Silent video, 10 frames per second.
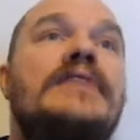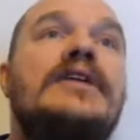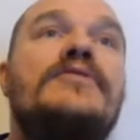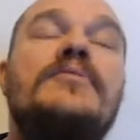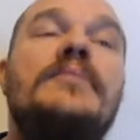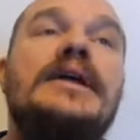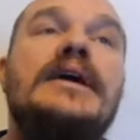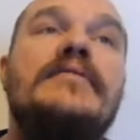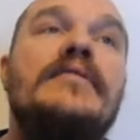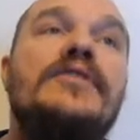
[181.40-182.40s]
for money
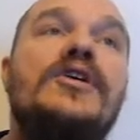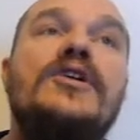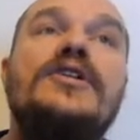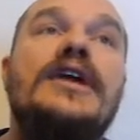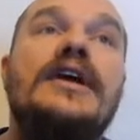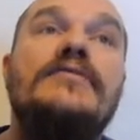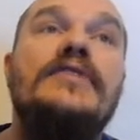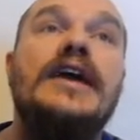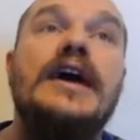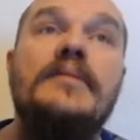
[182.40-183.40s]
I've ever gotten out of a
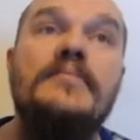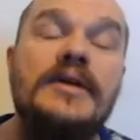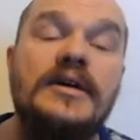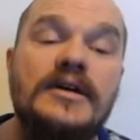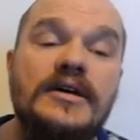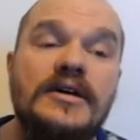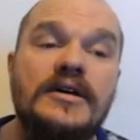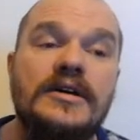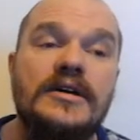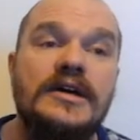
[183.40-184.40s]
game.
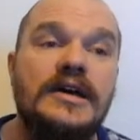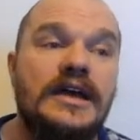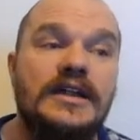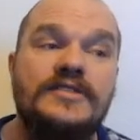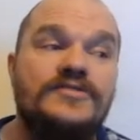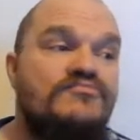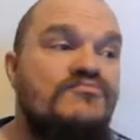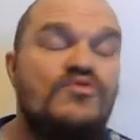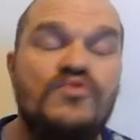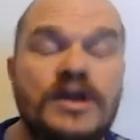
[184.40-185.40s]
It is
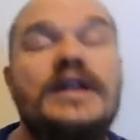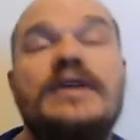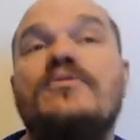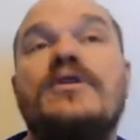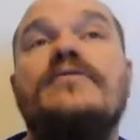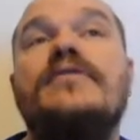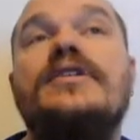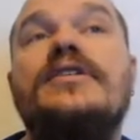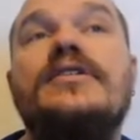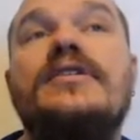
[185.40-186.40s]
really worth
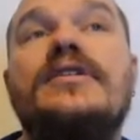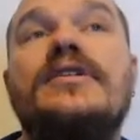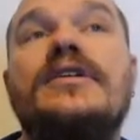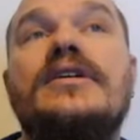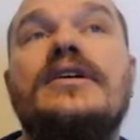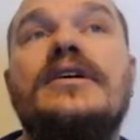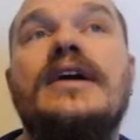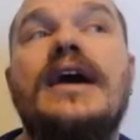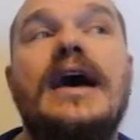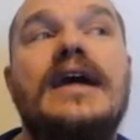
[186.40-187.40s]
it.
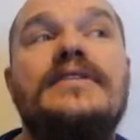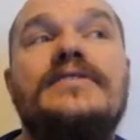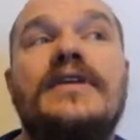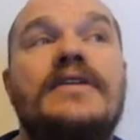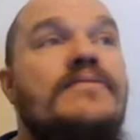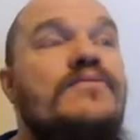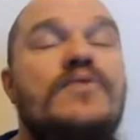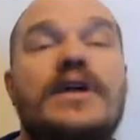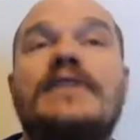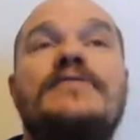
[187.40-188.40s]
It's a
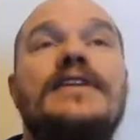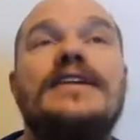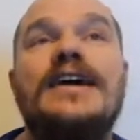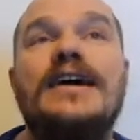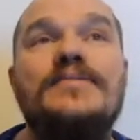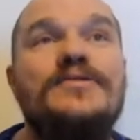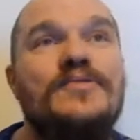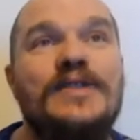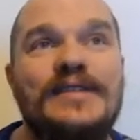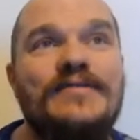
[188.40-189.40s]
really fun game. It's
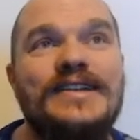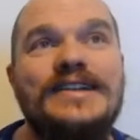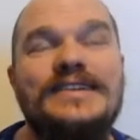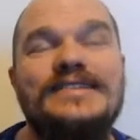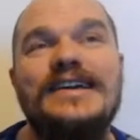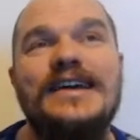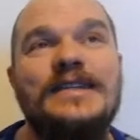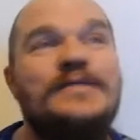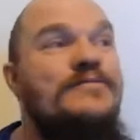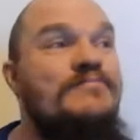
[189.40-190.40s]
really fantastic.
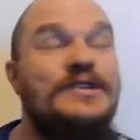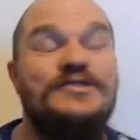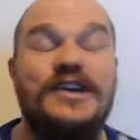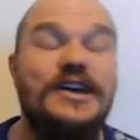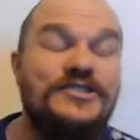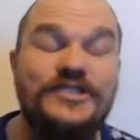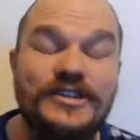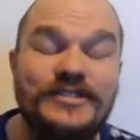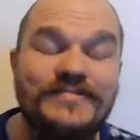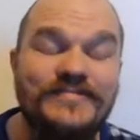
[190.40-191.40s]
It's
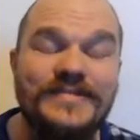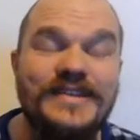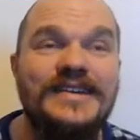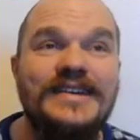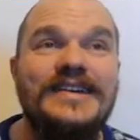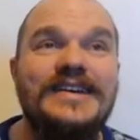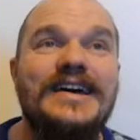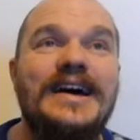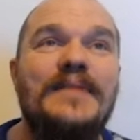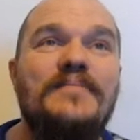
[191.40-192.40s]
educational,
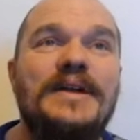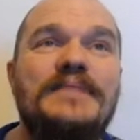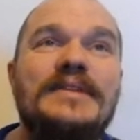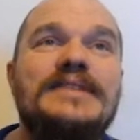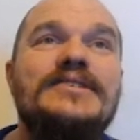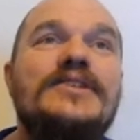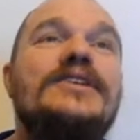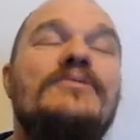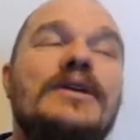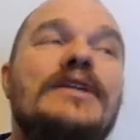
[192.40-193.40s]
um, but it makes
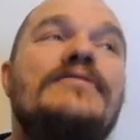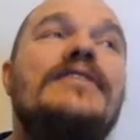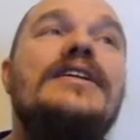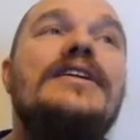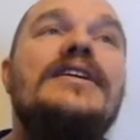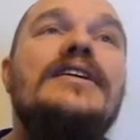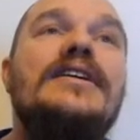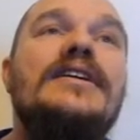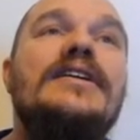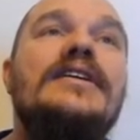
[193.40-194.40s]
learning really fun.
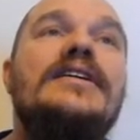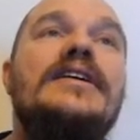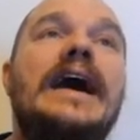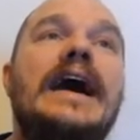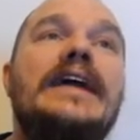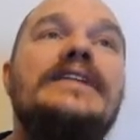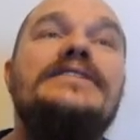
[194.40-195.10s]
And